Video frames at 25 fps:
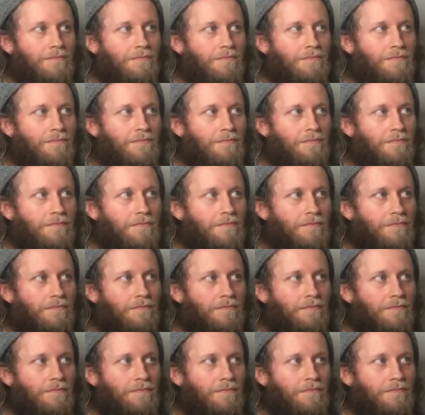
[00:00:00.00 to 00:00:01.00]

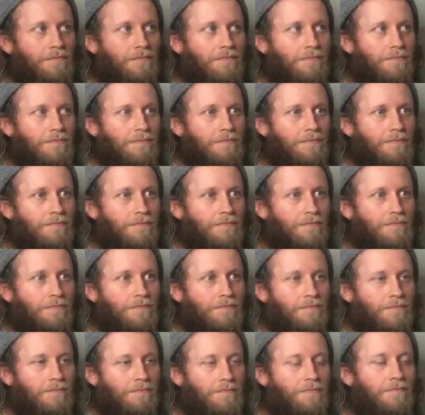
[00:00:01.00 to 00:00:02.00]

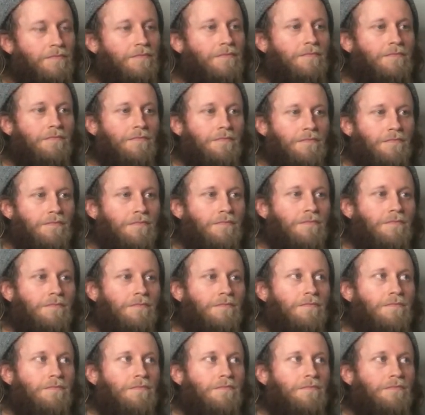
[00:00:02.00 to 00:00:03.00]

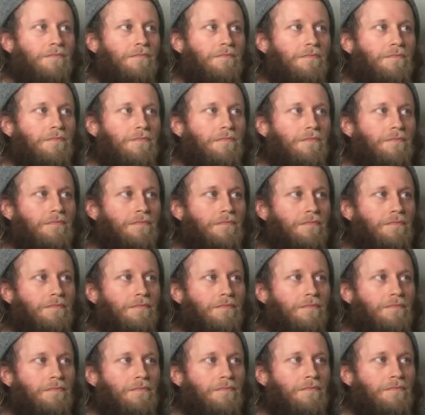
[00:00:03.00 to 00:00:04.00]

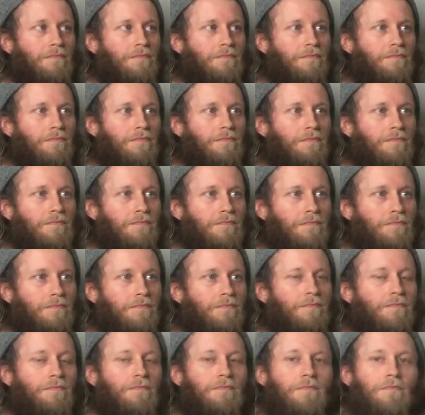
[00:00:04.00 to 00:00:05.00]

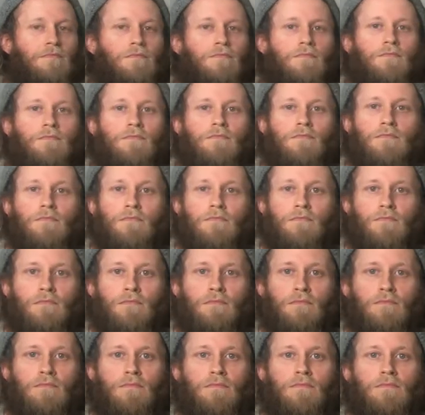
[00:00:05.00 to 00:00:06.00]

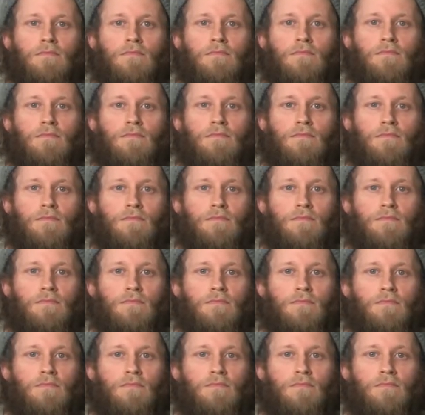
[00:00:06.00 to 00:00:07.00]

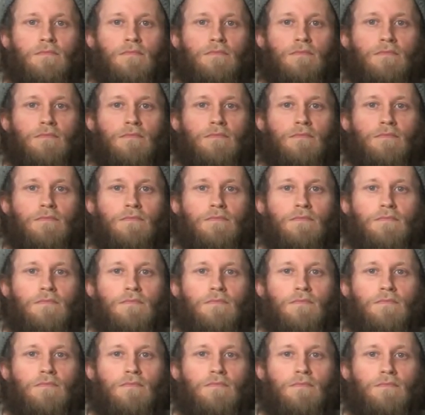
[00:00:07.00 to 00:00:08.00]
[no speech]